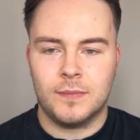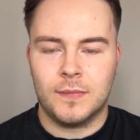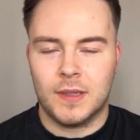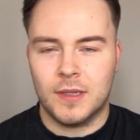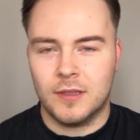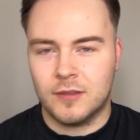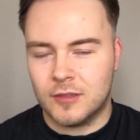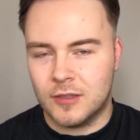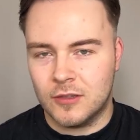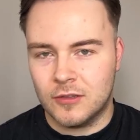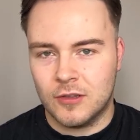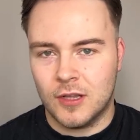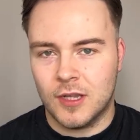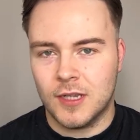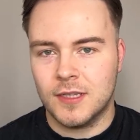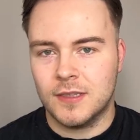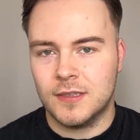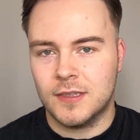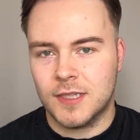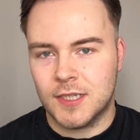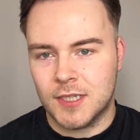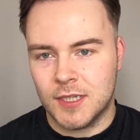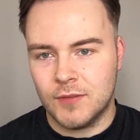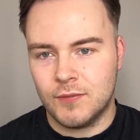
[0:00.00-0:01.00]
It's
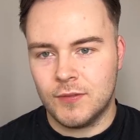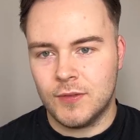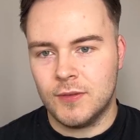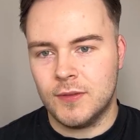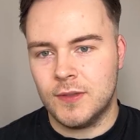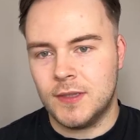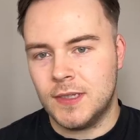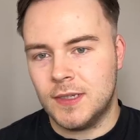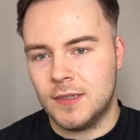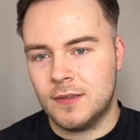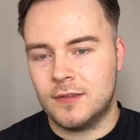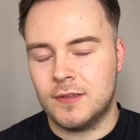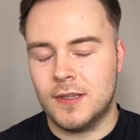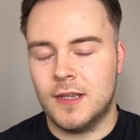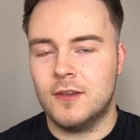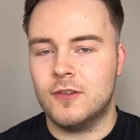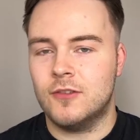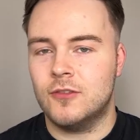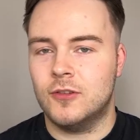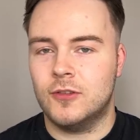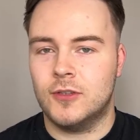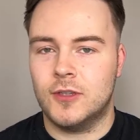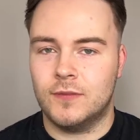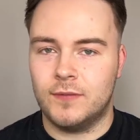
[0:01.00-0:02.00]
designed to give you the
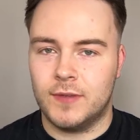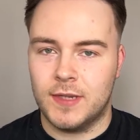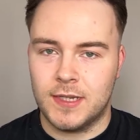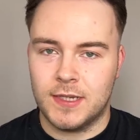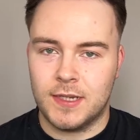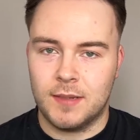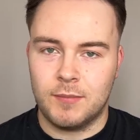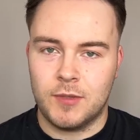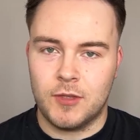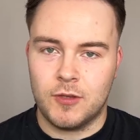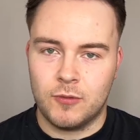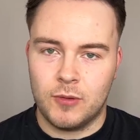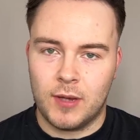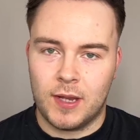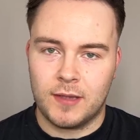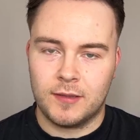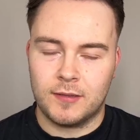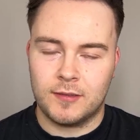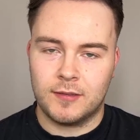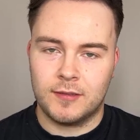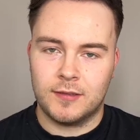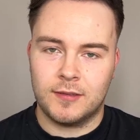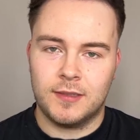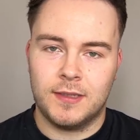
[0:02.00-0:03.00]
essentials of A W
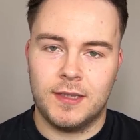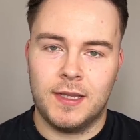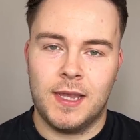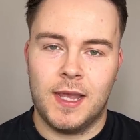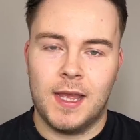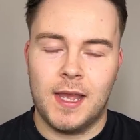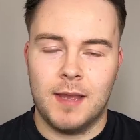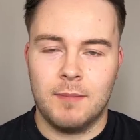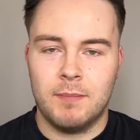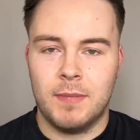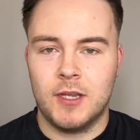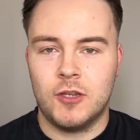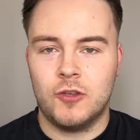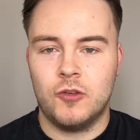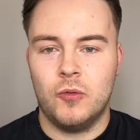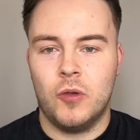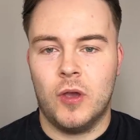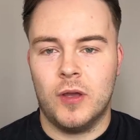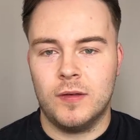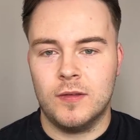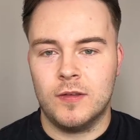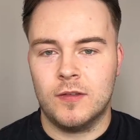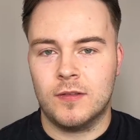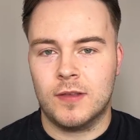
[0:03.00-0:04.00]
S and make
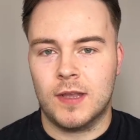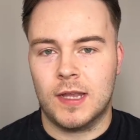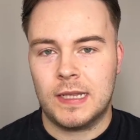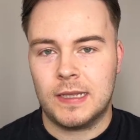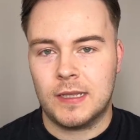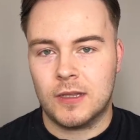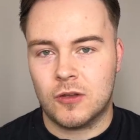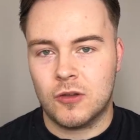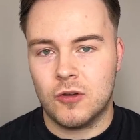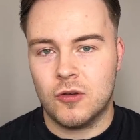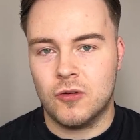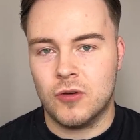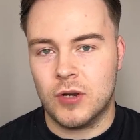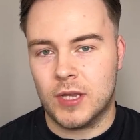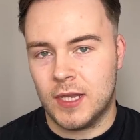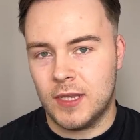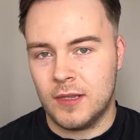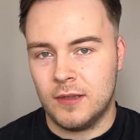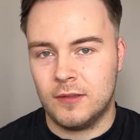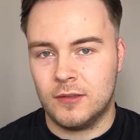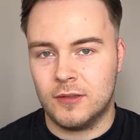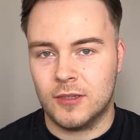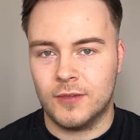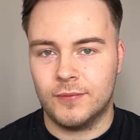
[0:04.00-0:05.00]
you understand the core
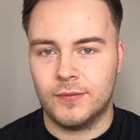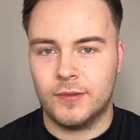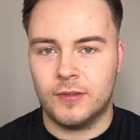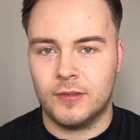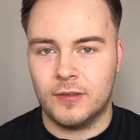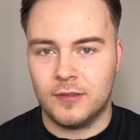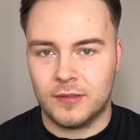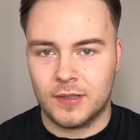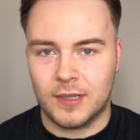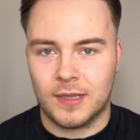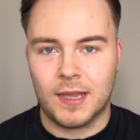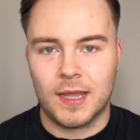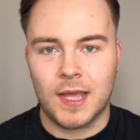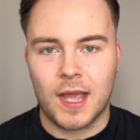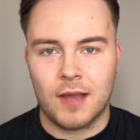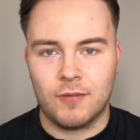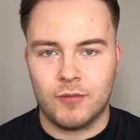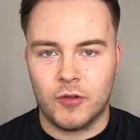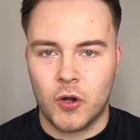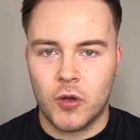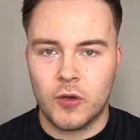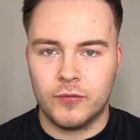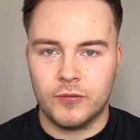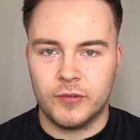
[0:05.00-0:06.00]
key services that they
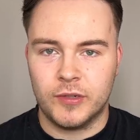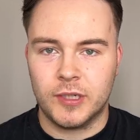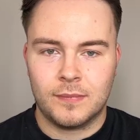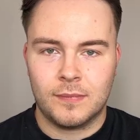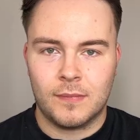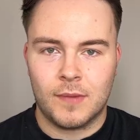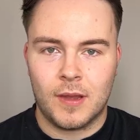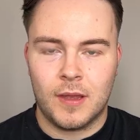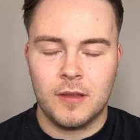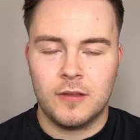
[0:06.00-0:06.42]
have on offer.